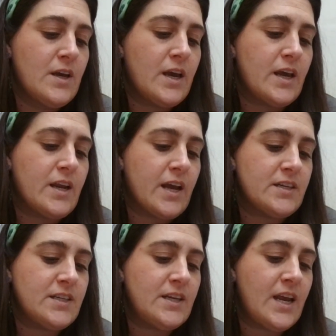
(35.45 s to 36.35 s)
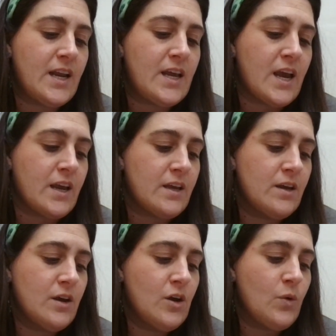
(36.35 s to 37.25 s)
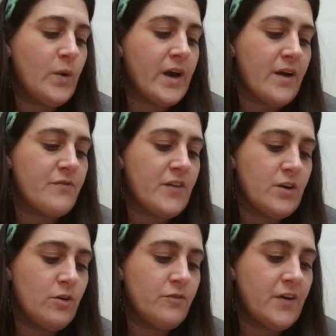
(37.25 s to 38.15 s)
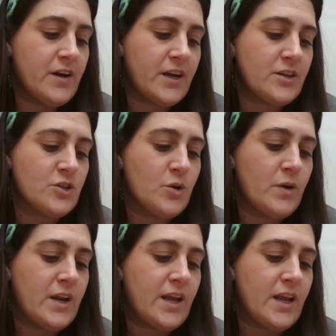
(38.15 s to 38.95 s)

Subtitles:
In 1988, we got federal funding to create